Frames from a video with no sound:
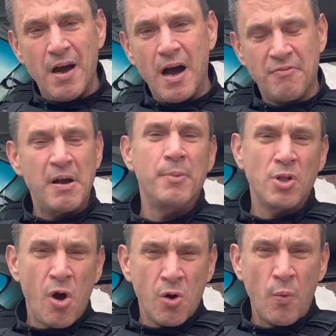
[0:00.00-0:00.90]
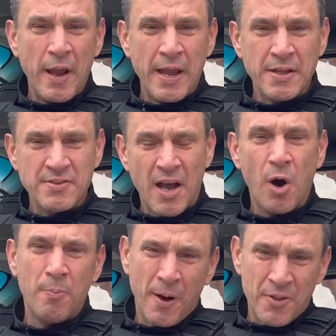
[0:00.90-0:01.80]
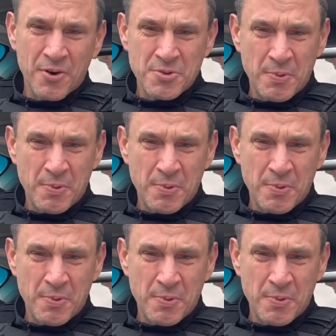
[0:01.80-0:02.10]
I've come a long way to help others,